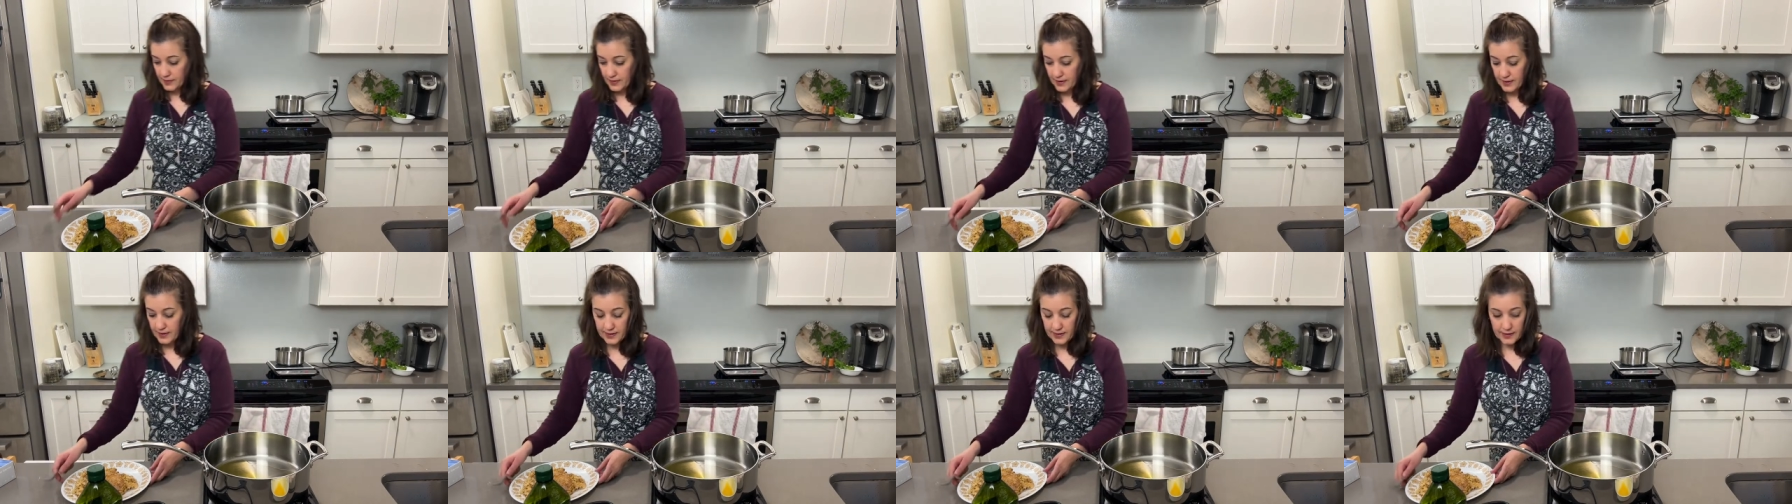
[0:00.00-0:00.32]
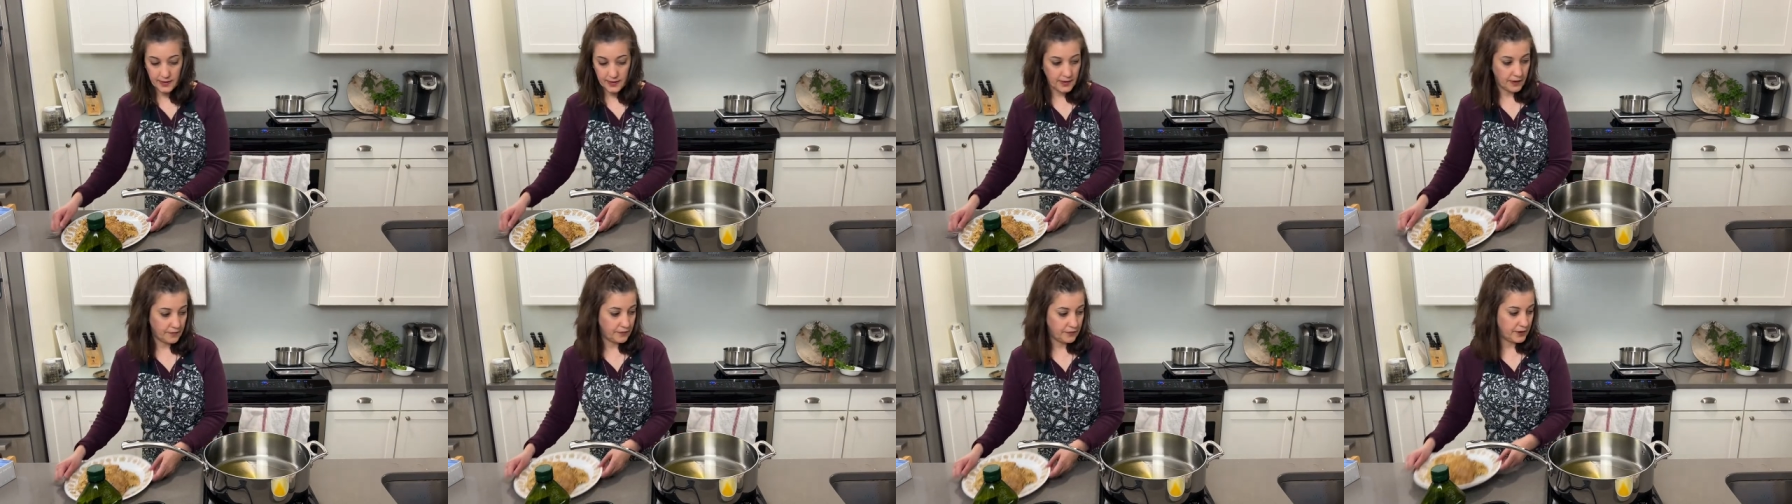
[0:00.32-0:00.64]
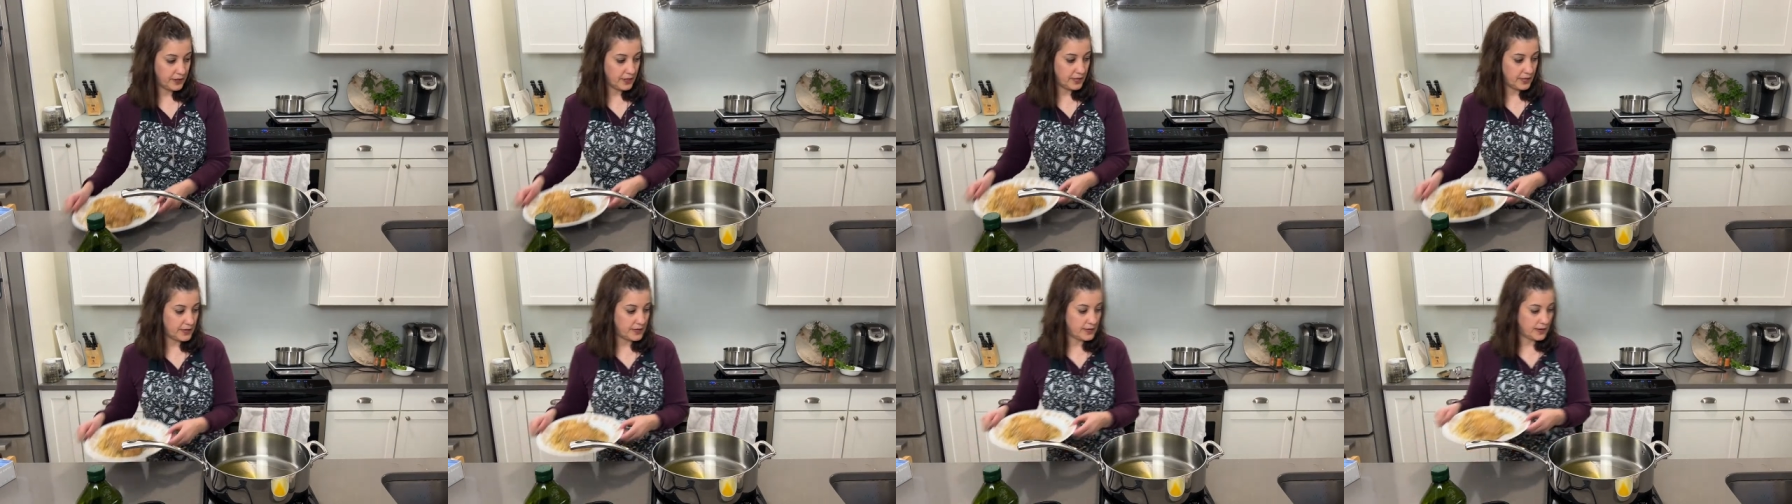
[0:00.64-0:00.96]
And I can
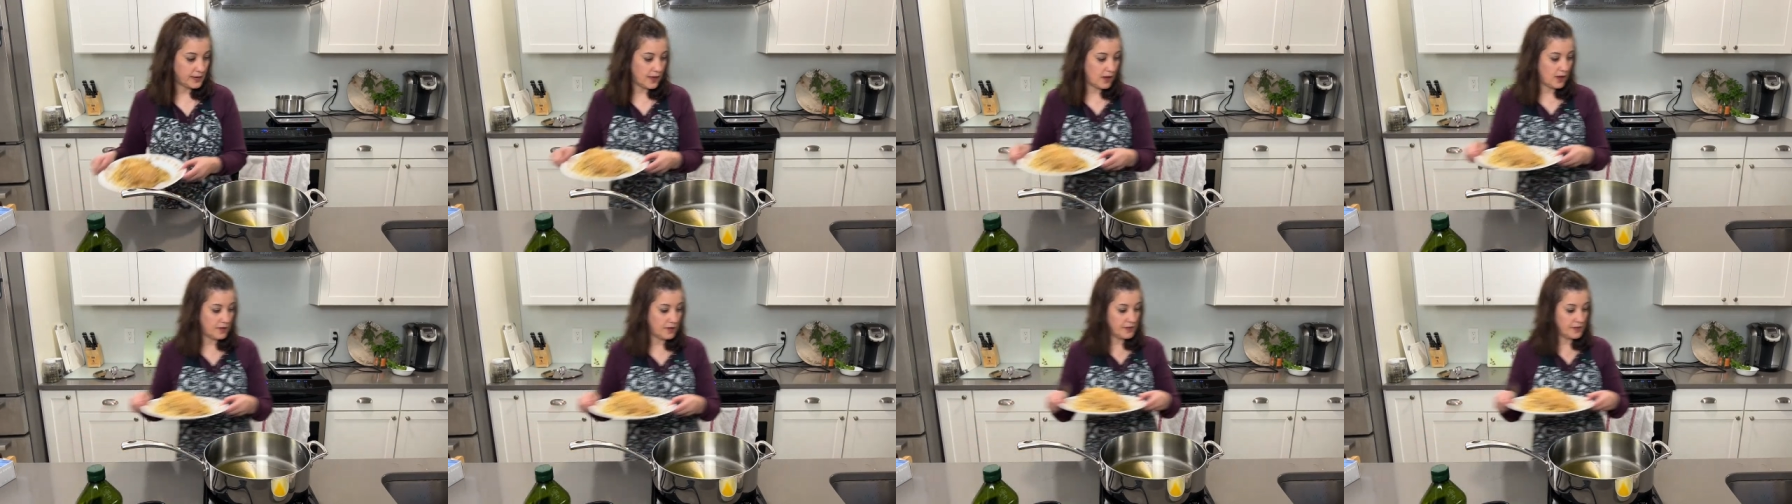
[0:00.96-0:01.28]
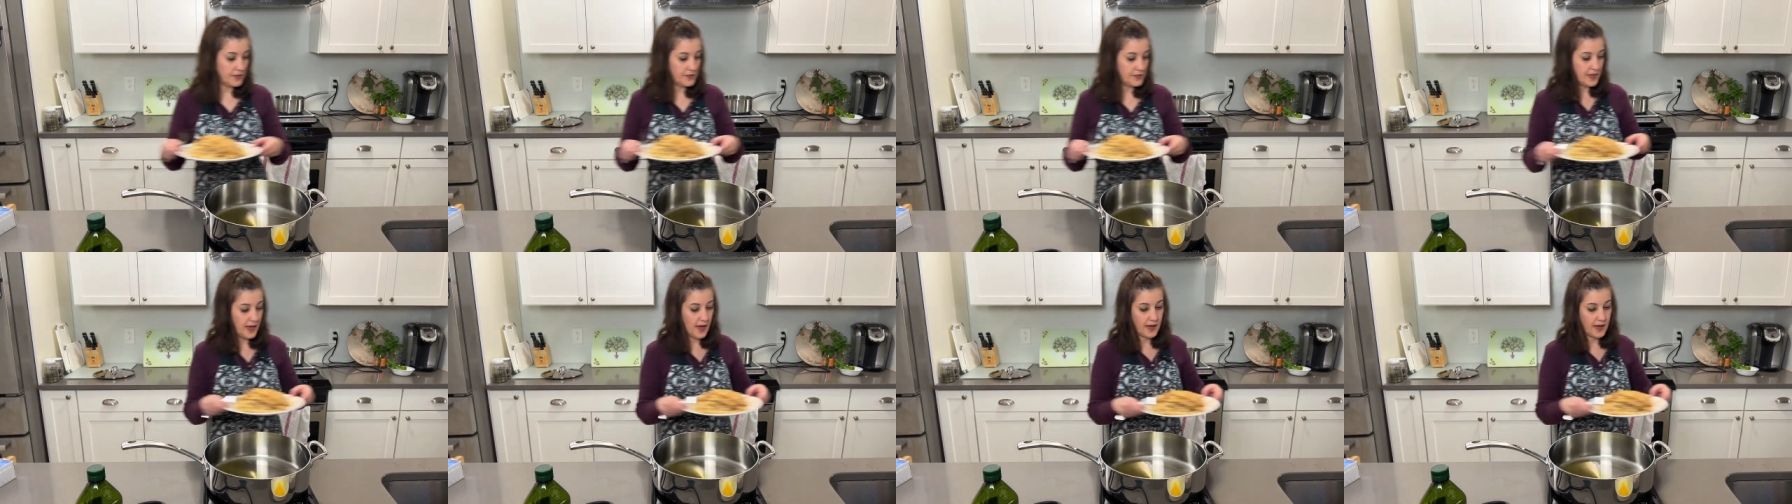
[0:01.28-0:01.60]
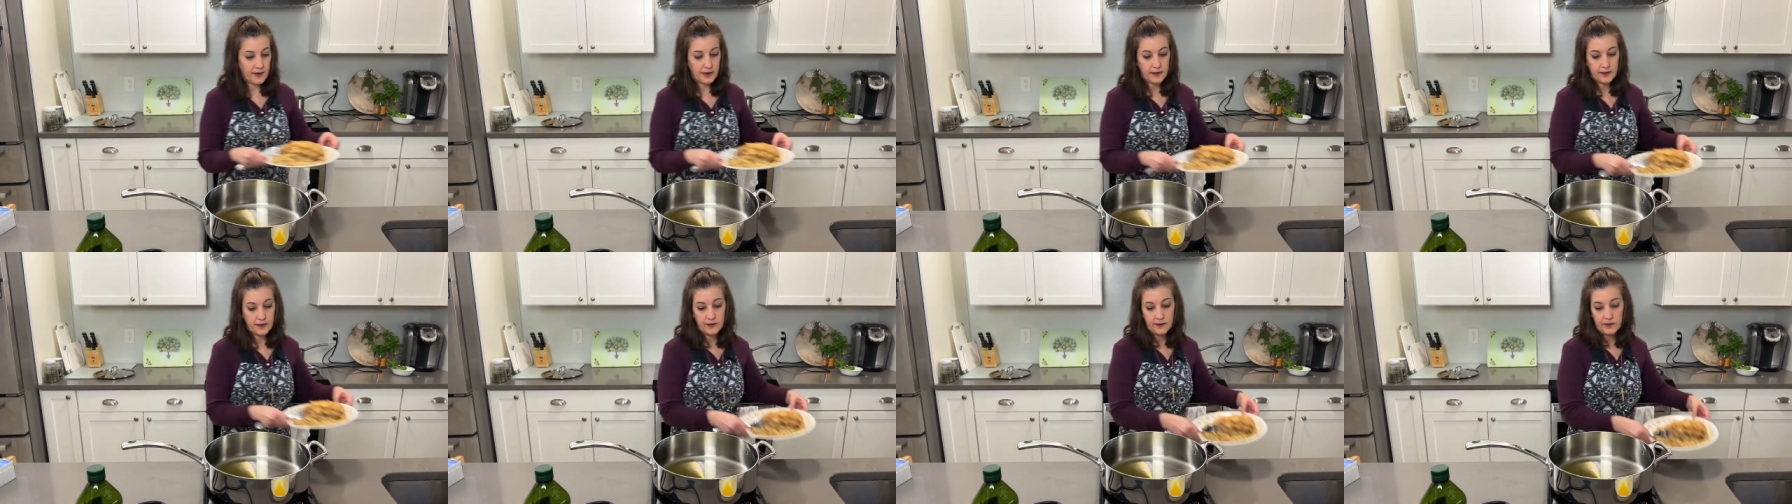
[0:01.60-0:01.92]
definitely tell that
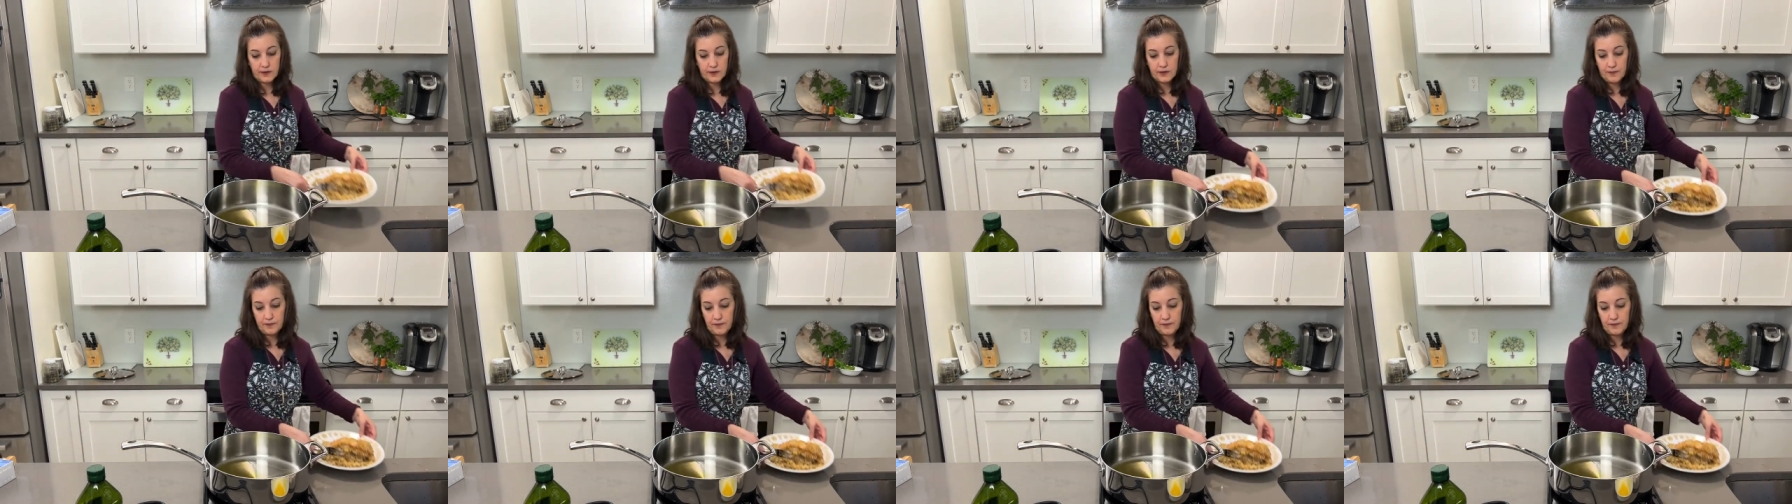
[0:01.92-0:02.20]
that is